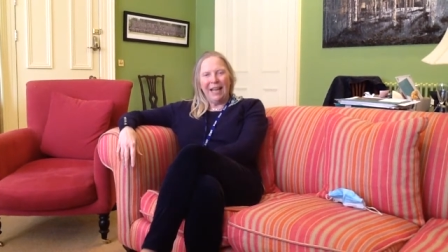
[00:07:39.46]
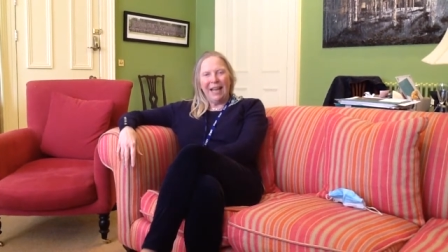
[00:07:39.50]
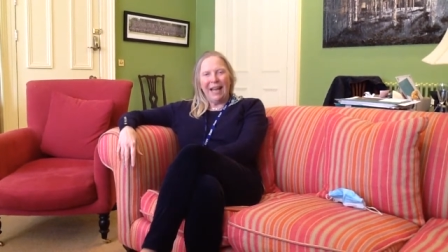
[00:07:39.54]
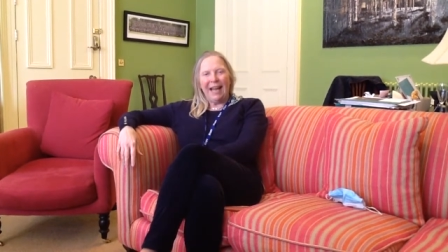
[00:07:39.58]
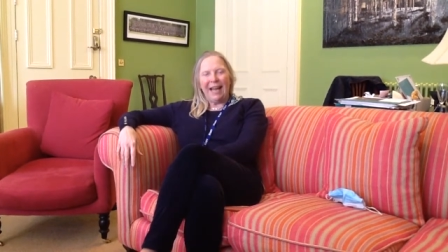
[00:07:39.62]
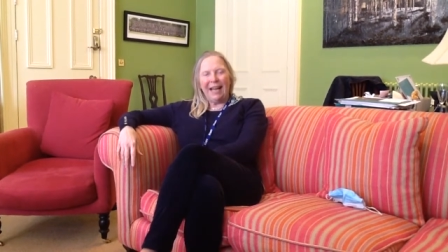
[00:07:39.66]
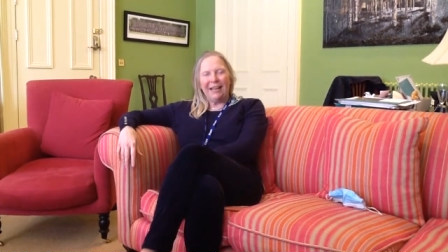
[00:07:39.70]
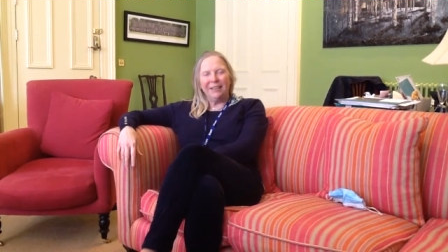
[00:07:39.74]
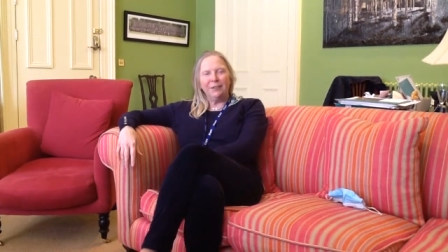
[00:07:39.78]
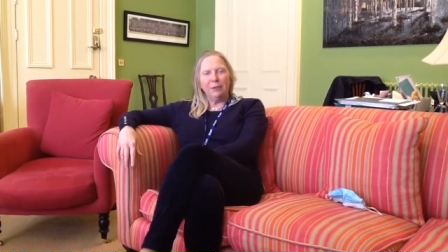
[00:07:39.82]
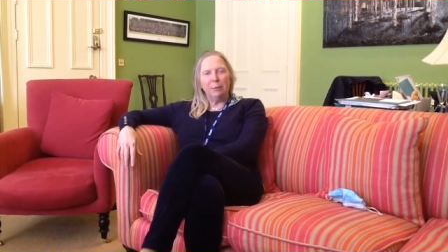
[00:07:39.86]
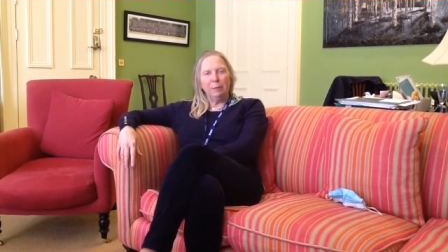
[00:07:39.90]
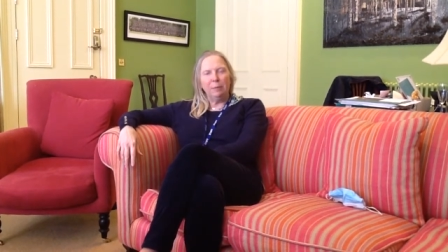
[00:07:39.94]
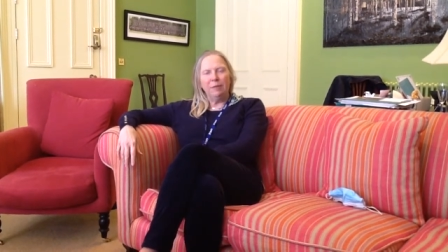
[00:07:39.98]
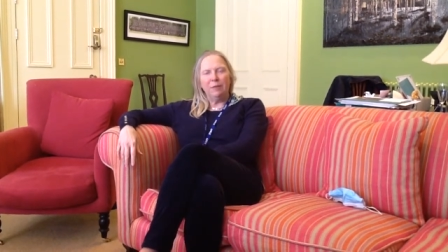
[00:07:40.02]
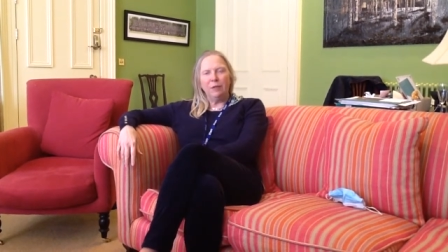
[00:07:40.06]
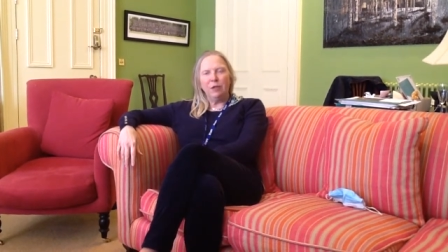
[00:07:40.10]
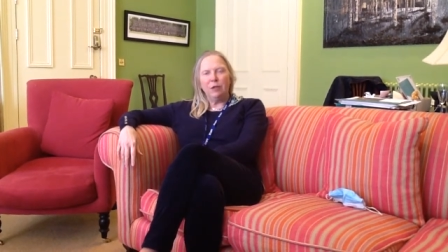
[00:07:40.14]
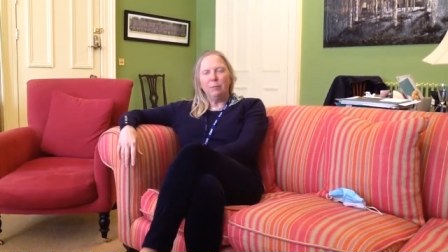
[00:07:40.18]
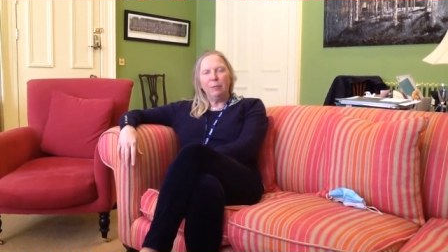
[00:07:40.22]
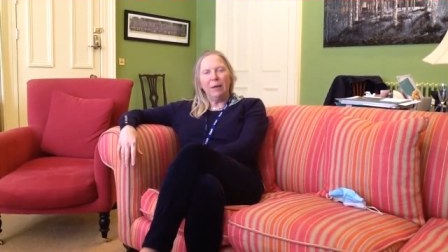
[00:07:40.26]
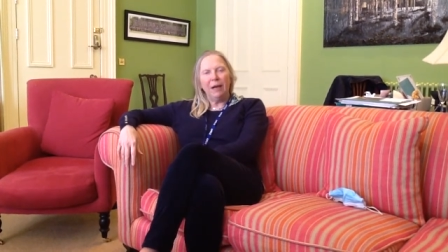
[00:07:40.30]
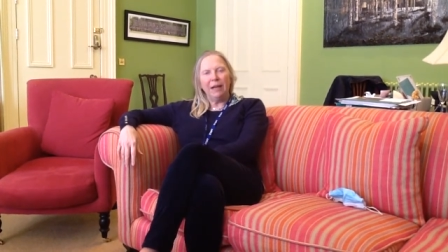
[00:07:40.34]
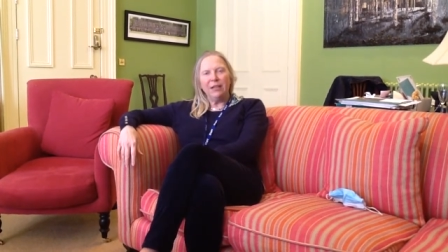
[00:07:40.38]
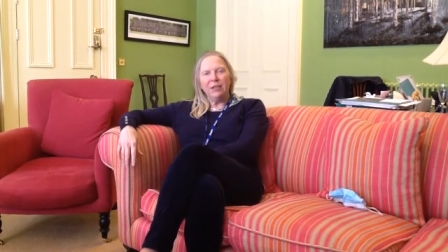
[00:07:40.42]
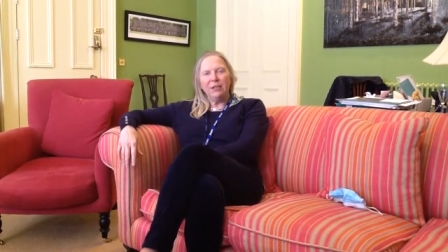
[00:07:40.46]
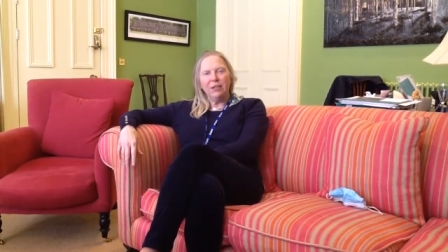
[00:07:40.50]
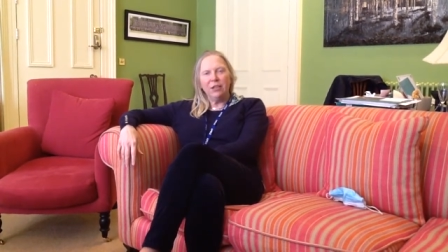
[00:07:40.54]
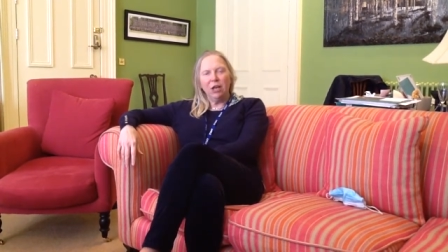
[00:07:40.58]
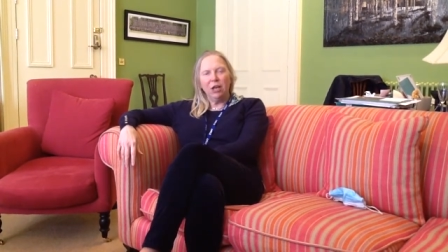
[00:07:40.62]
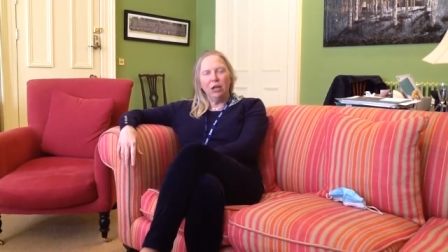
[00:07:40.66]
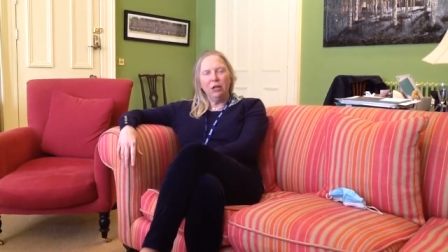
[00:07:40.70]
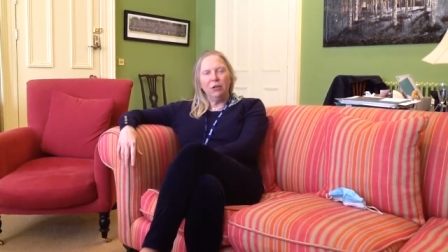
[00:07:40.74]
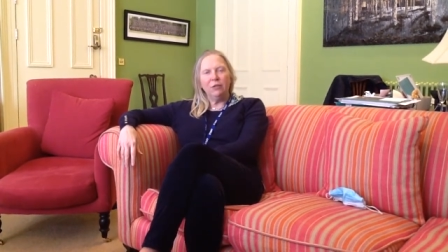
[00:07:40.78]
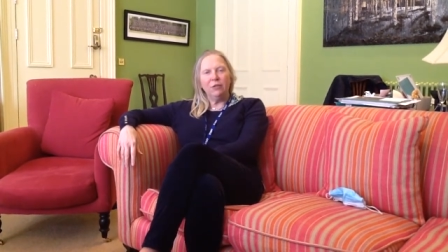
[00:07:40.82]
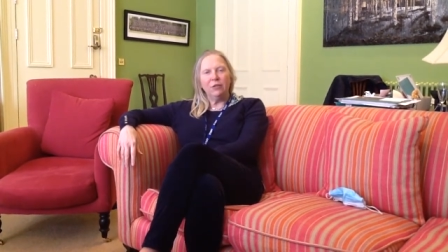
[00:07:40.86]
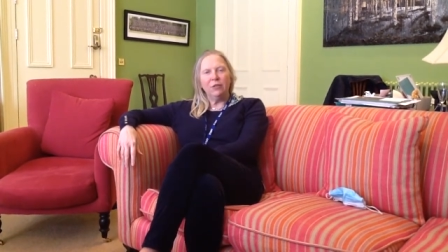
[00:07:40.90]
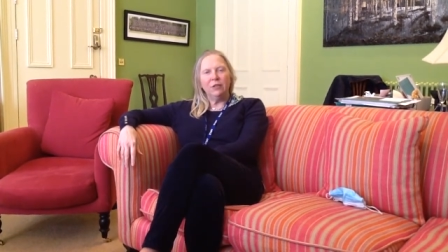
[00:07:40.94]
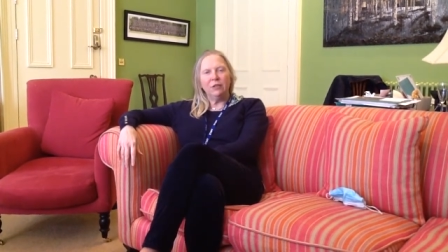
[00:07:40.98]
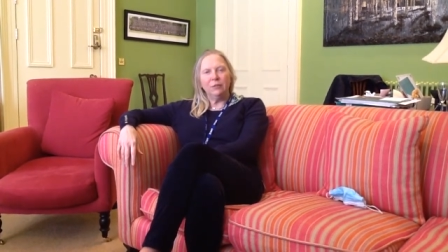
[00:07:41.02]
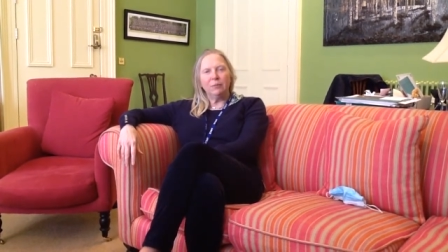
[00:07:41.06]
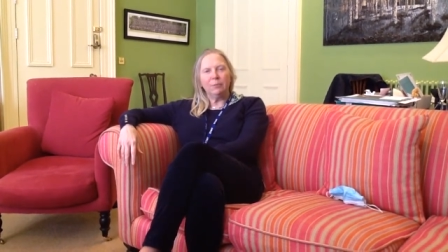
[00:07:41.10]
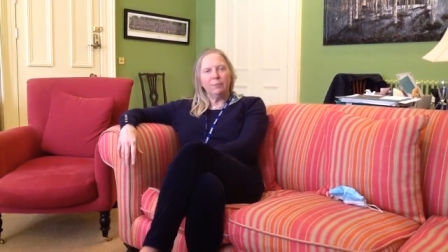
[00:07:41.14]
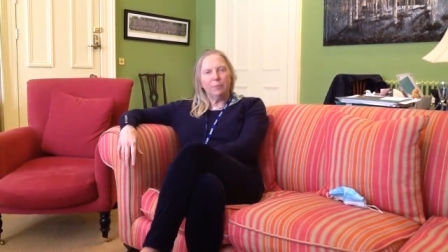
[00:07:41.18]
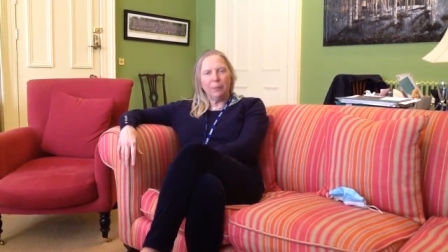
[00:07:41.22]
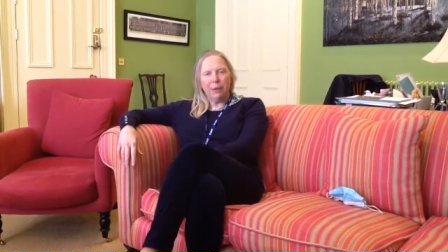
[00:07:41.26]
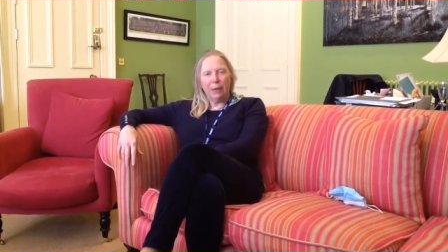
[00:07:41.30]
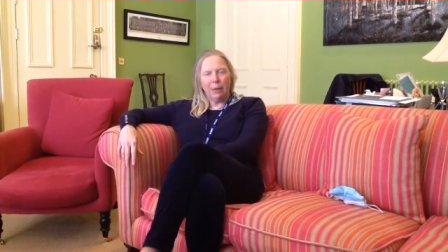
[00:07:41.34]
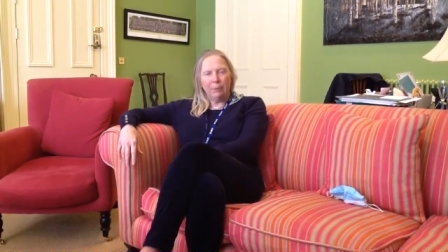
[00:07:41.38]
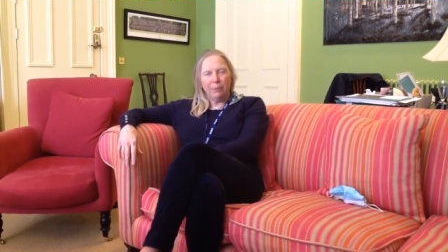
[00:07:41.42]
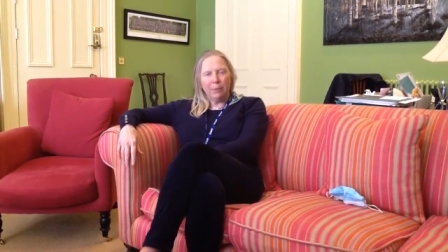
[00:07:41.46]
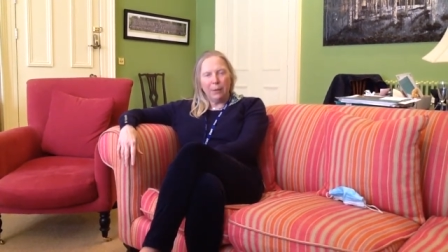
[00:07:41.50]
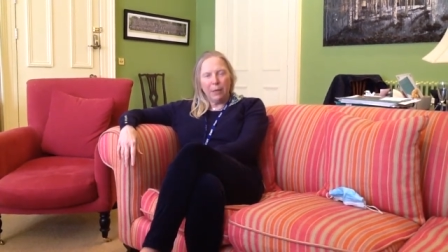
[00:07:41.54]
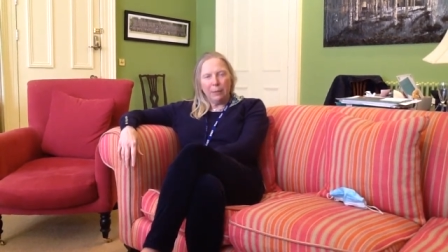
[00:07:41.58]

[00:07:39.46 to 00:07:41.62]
And some of you might know that um,